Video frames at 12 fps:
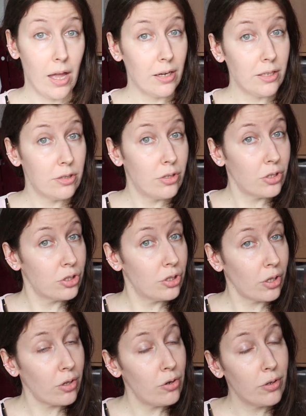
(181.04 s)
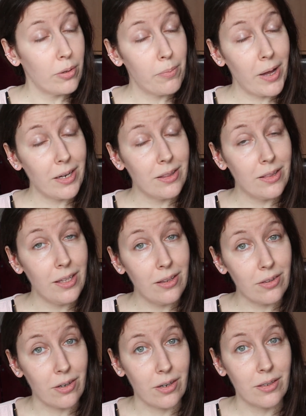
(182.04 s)
and it does not look bad
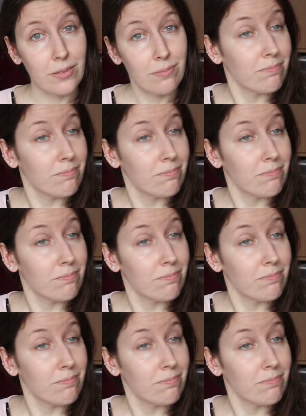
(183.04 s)
neither.